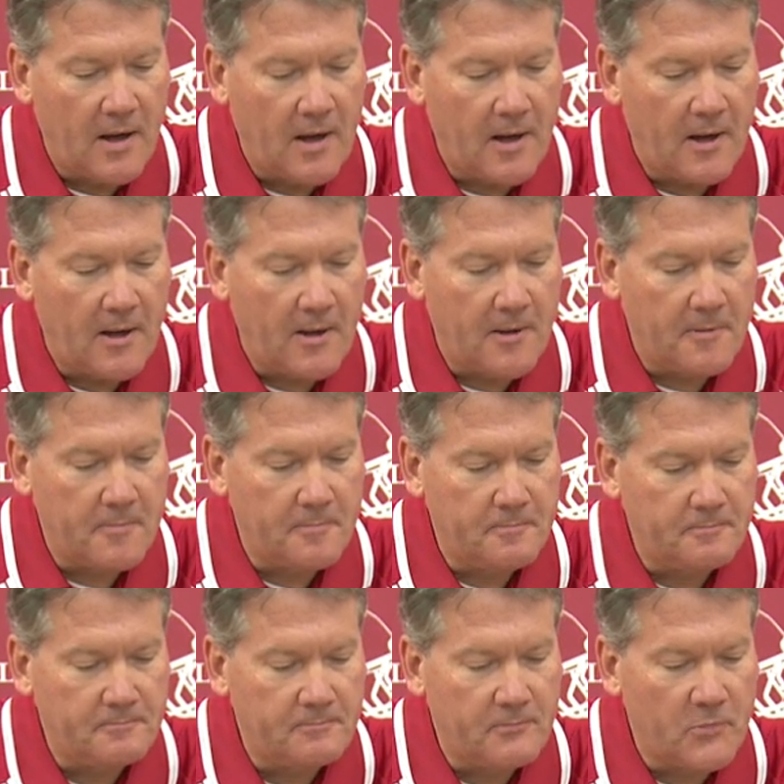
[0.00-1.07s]

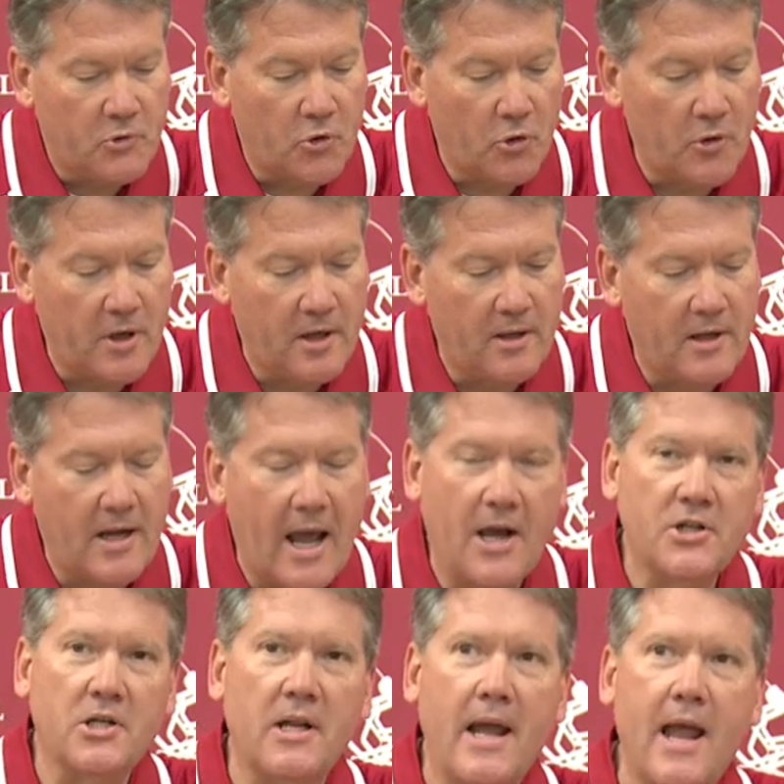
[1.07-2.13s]
During the
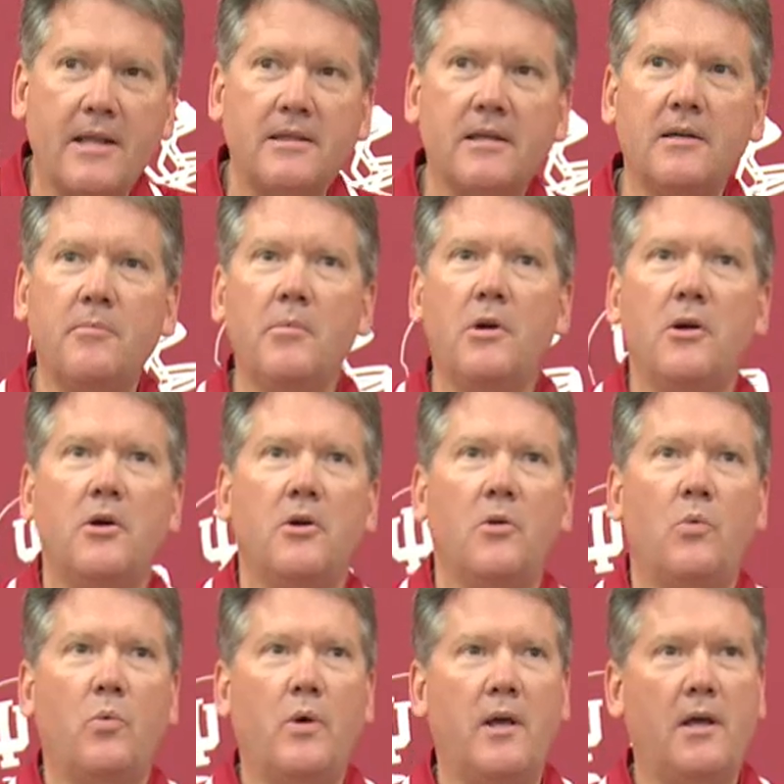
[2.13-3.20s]
national anthem,
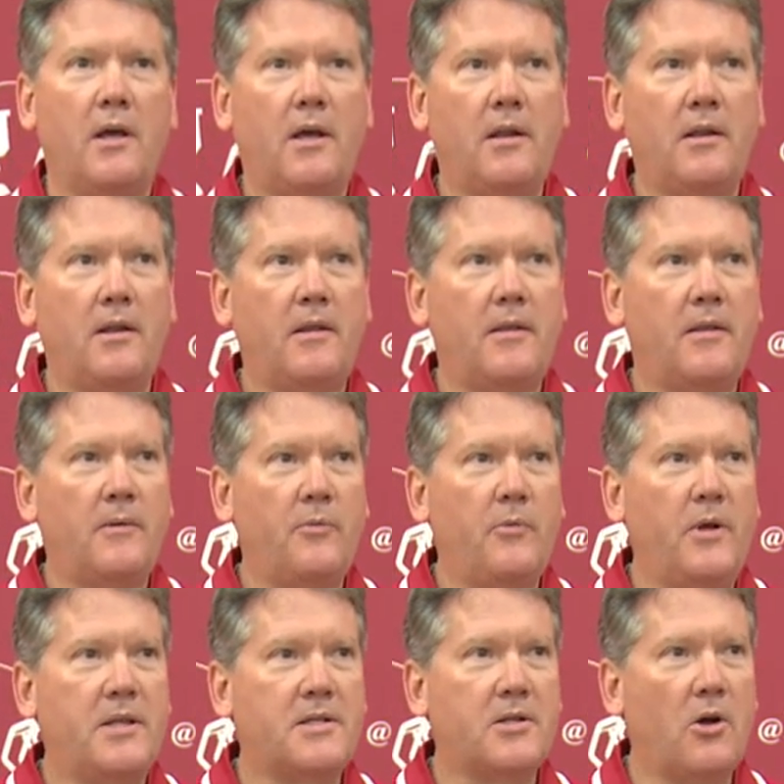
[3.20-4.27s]
when
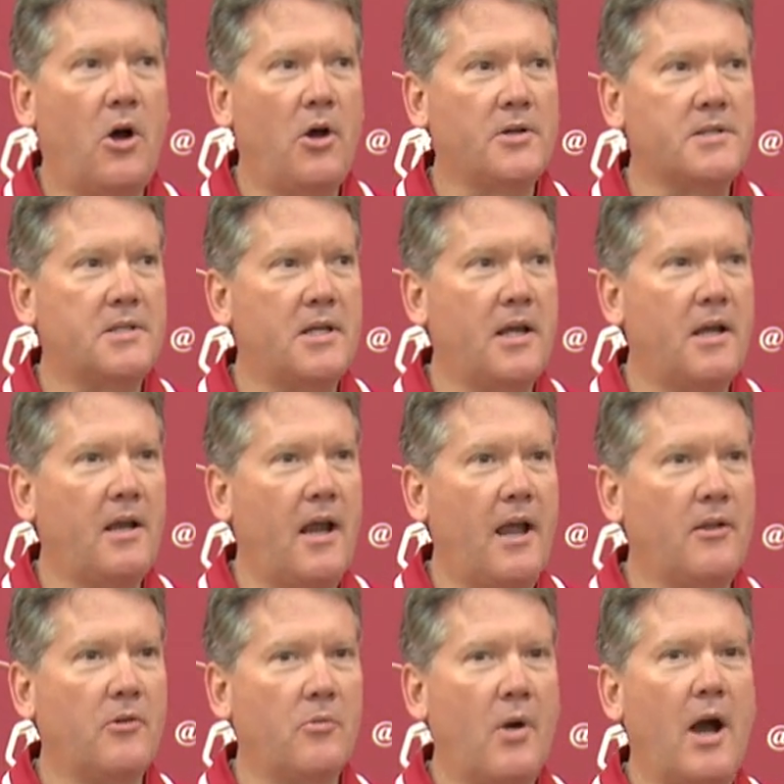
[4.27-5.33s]
we all sing
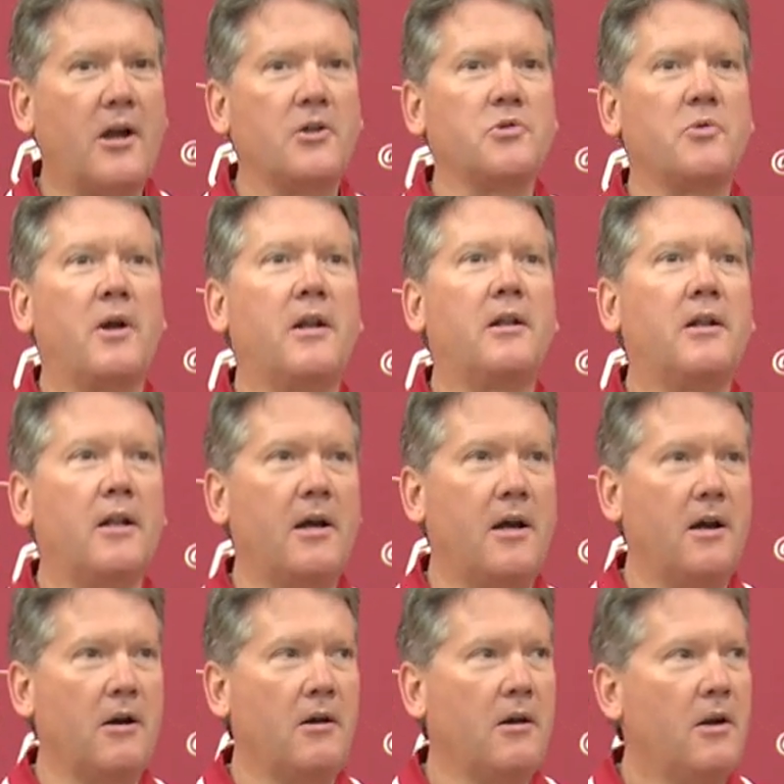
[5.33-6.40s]
and the rocket's red
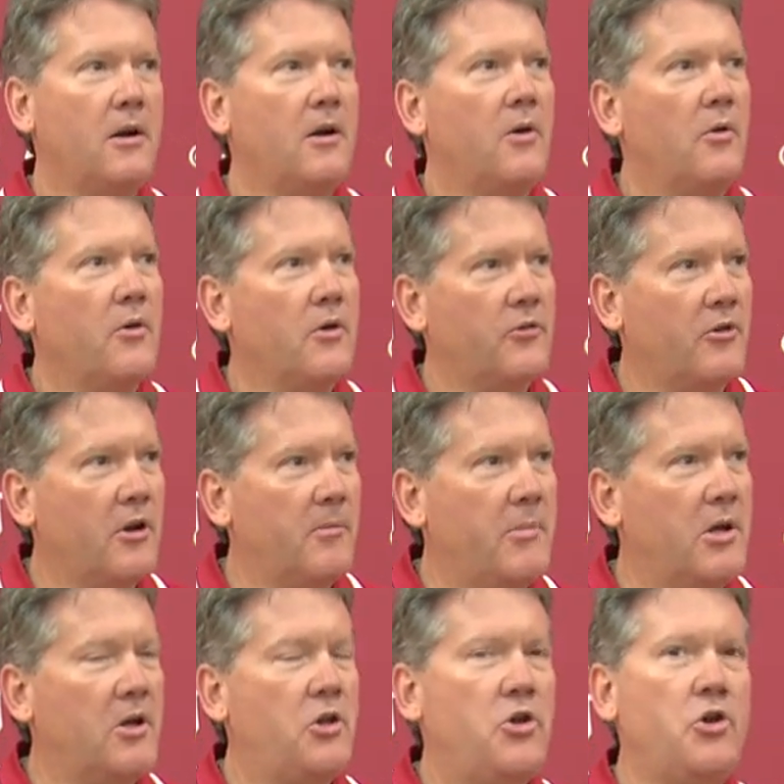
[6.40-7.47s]
glare, there's going to
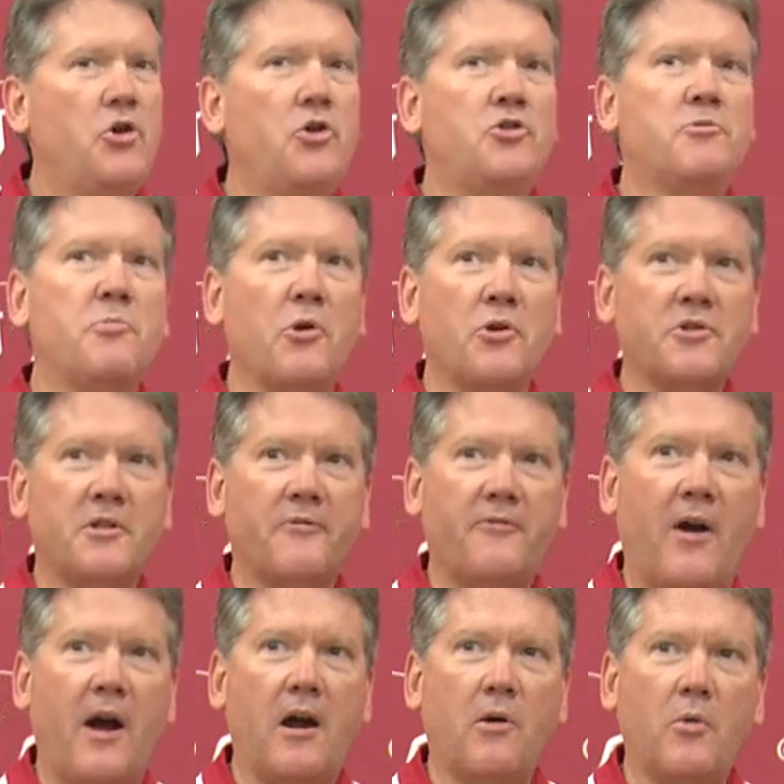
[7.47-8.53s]
be a huge burst of
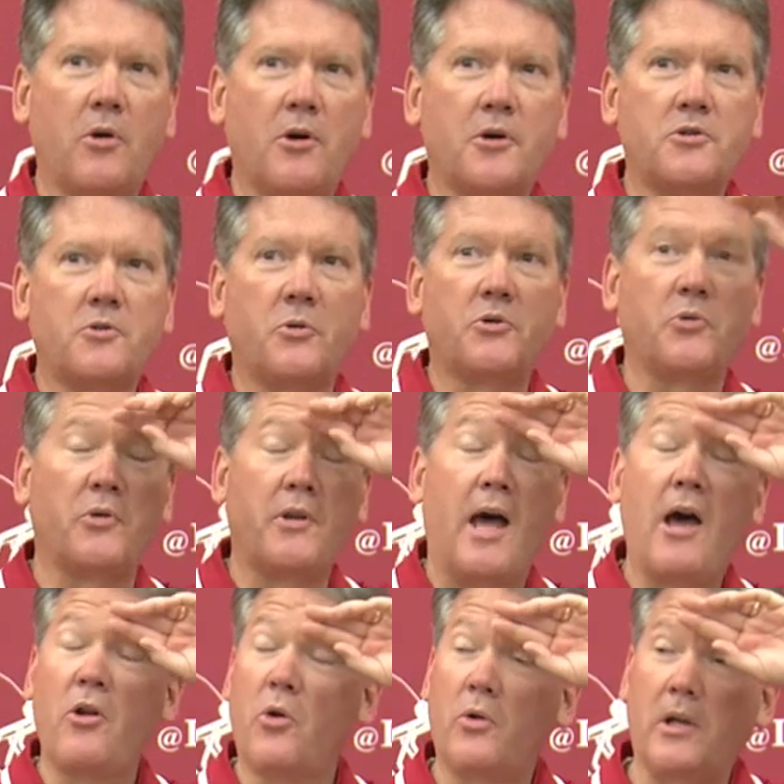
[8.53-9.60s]
fireworks, which will
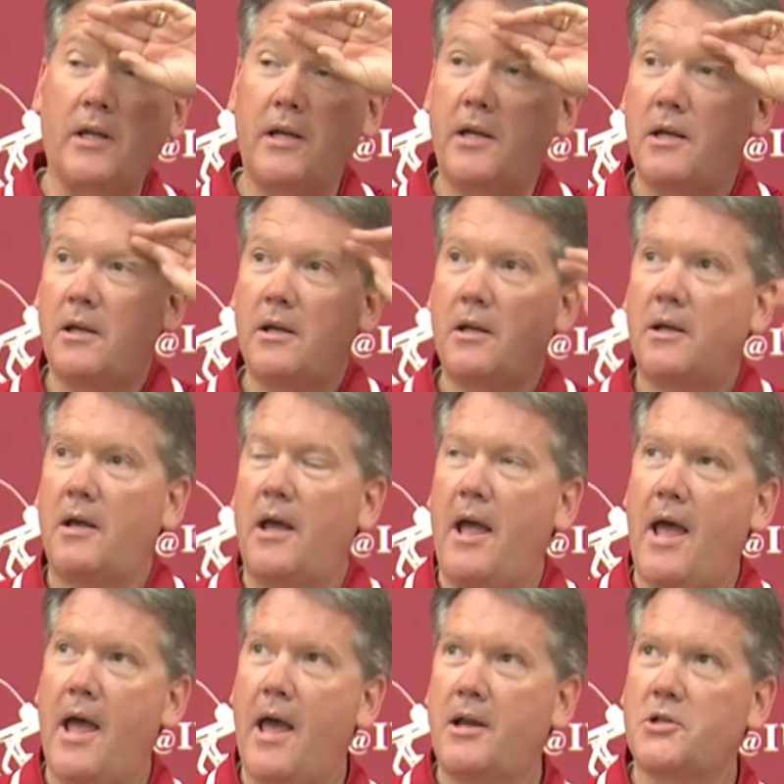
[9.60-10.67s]
not only
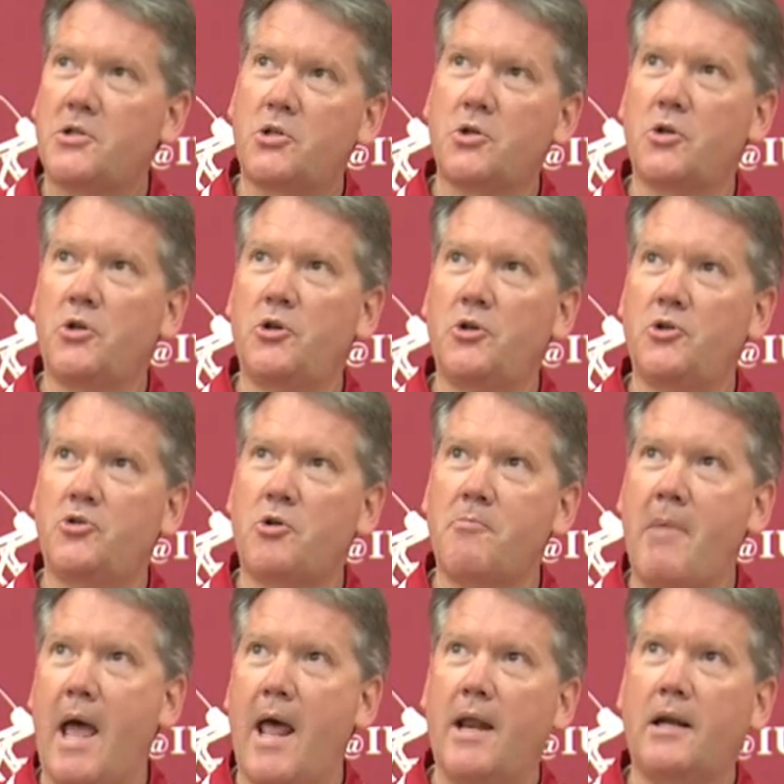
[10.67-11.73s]
add a certain
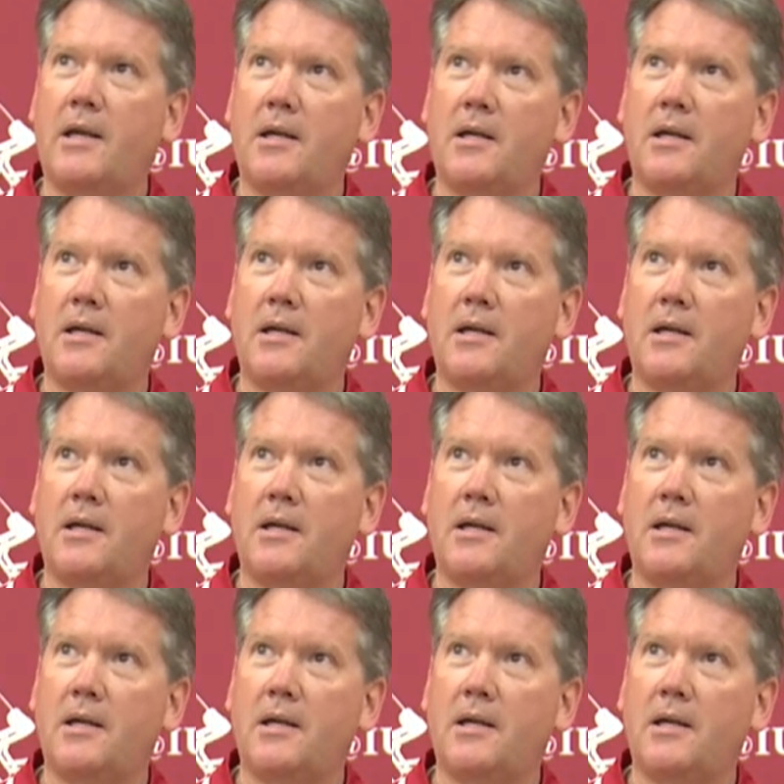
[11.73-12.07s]
dramatic